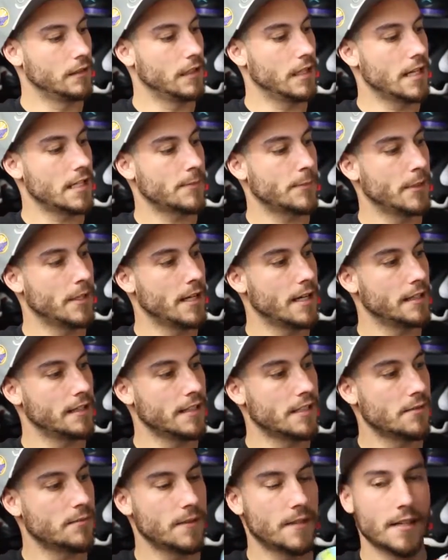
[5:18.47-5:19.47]
And last but not
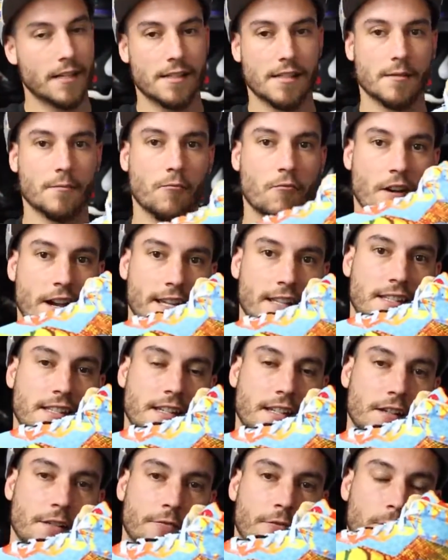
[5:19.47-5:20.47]
least, we got some
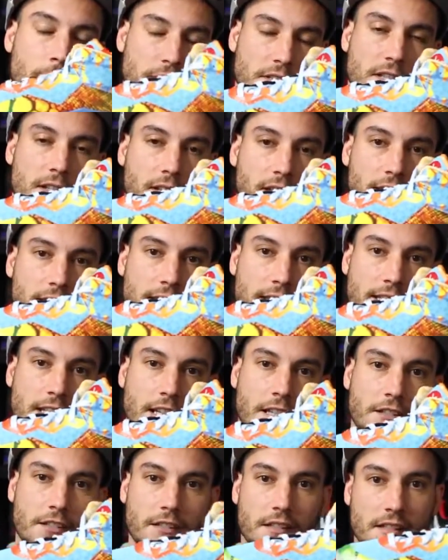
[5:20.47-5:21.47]
Wades here from Sunlight
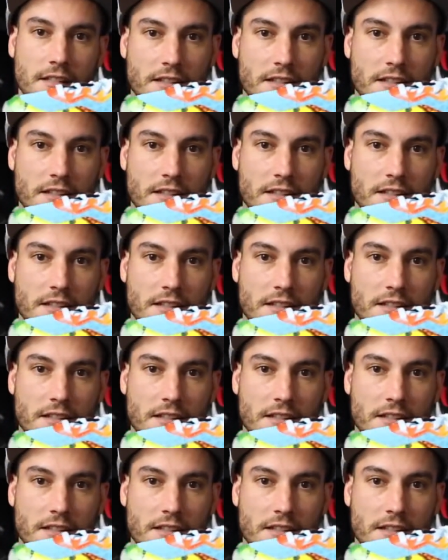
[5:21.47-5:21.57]
Station.